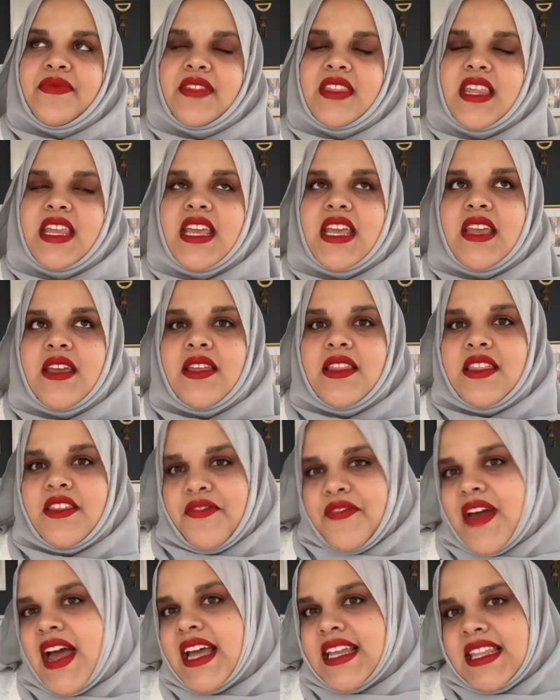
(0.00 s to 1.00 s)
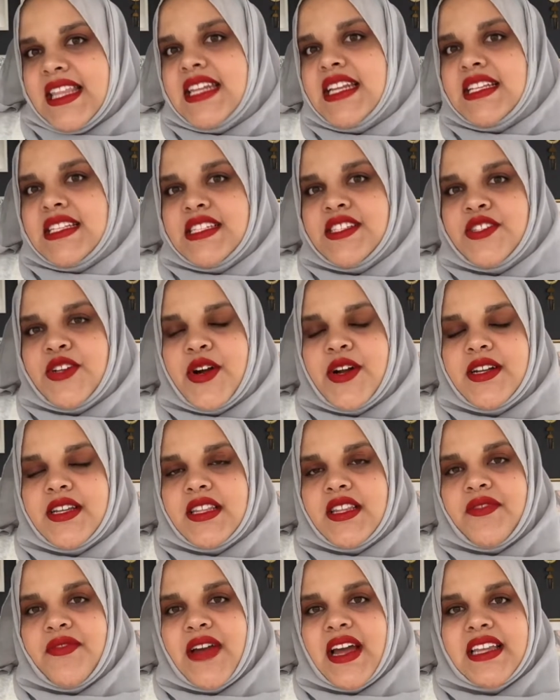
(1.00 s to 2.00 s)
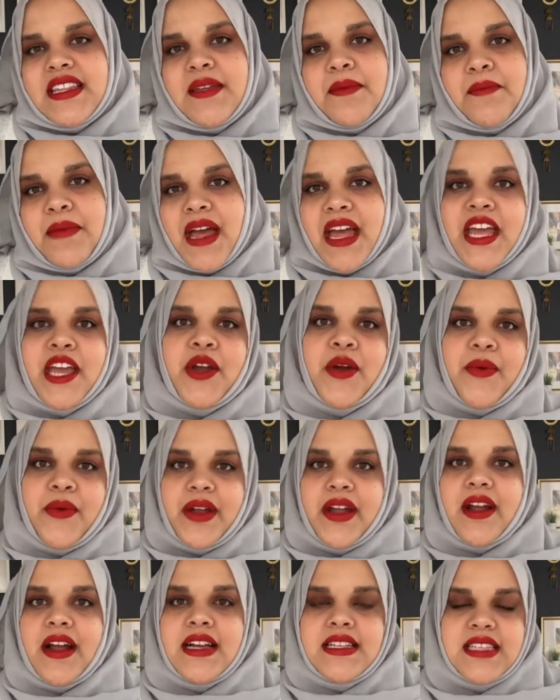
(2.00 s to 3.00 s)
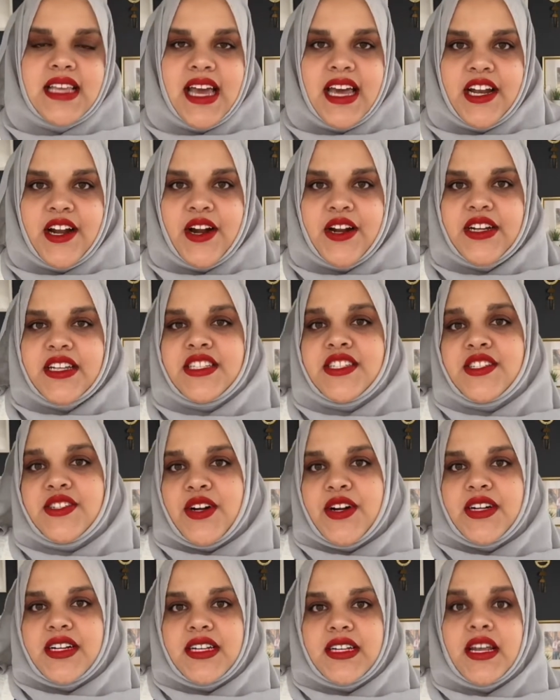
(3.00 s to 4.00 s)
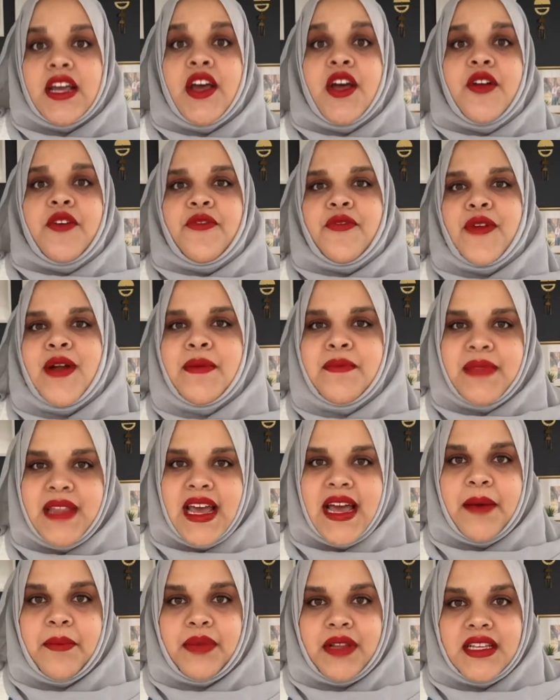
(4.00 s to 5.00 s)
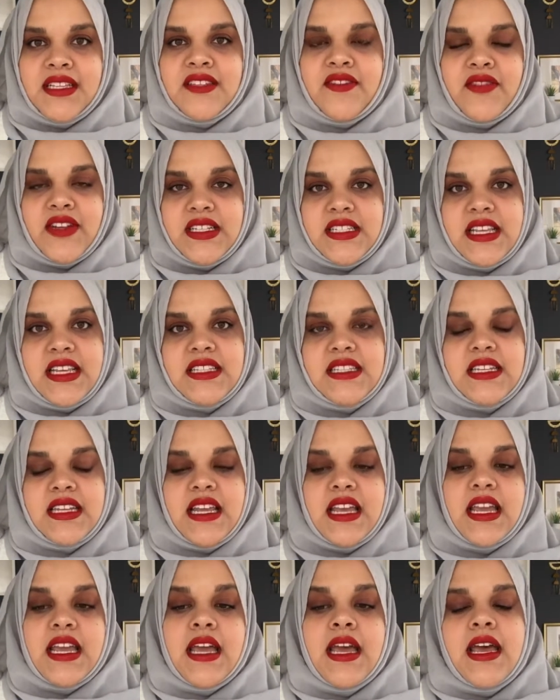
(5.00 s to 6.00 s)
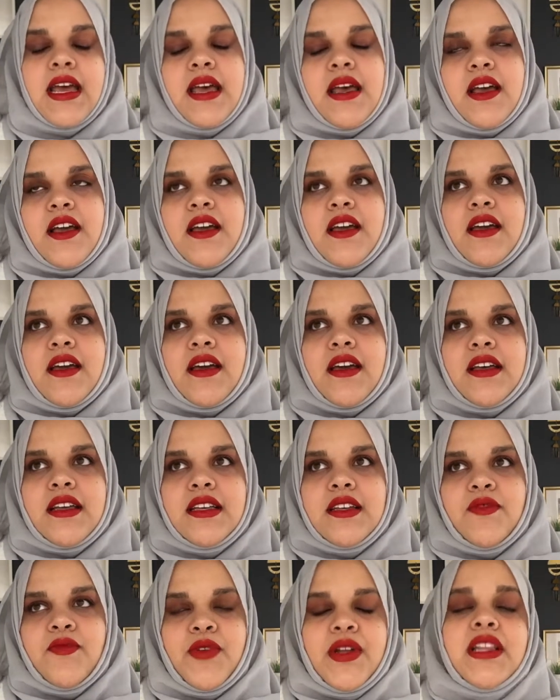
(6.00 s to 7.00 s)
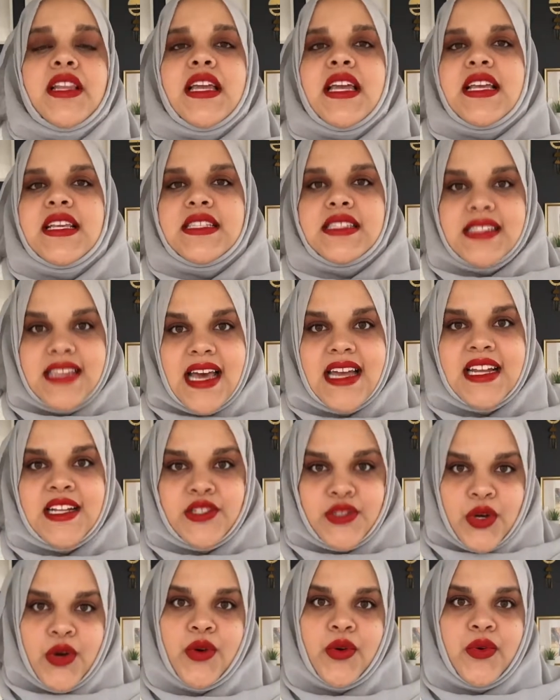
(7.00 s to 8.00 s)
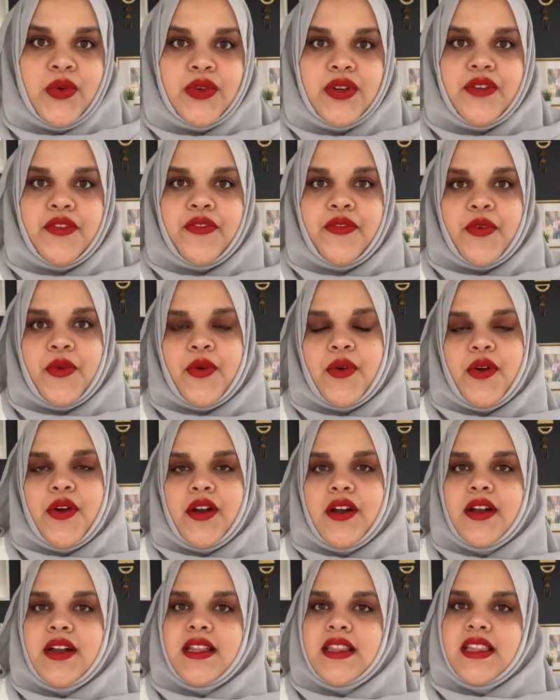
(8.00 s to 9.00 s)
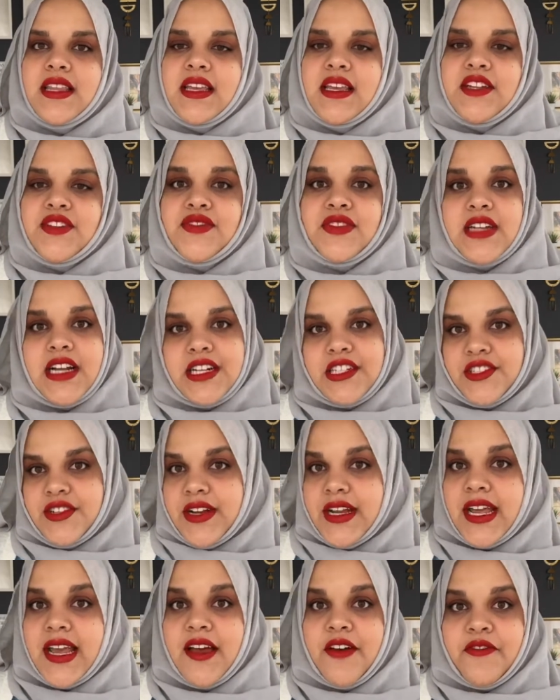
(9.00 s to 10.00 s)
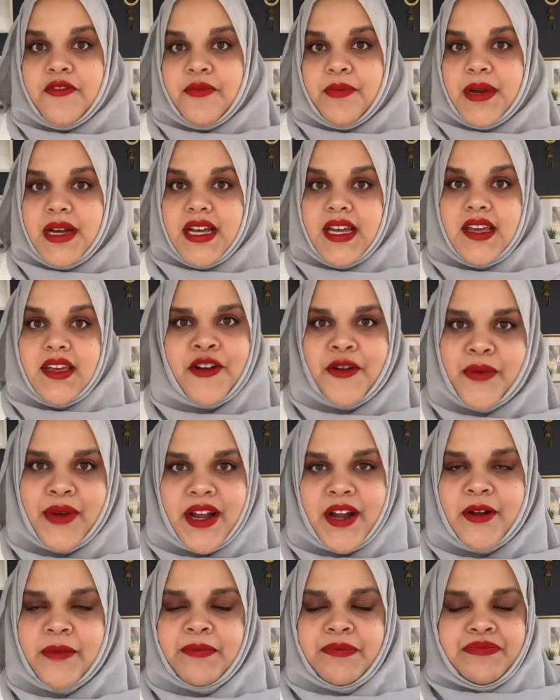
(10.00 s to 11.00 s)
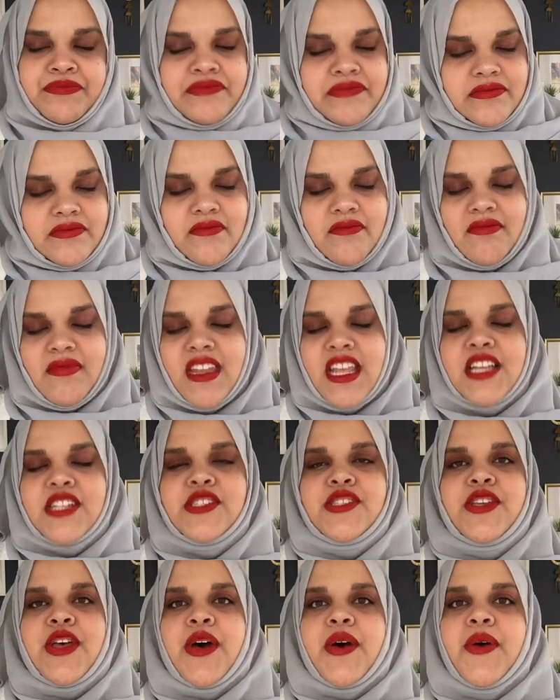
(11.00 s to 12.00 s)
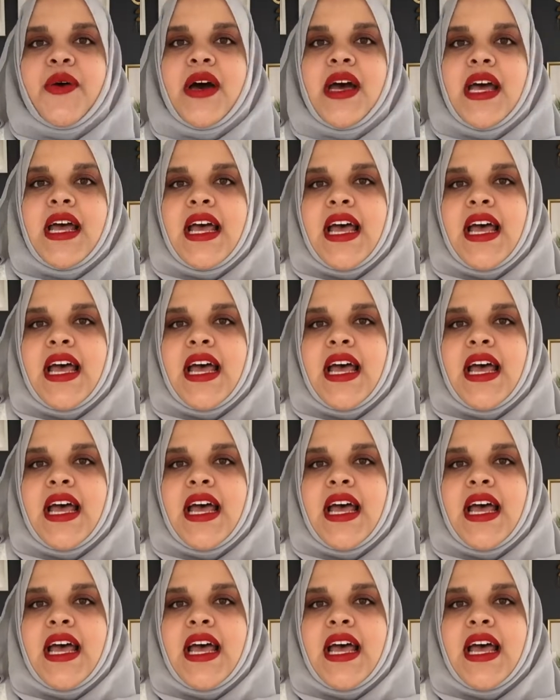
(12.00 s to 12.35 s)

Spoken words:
the fact that it started, the fact that my career as a henna artist started from that place of necessity, really set a tone for the trajectory of my career. So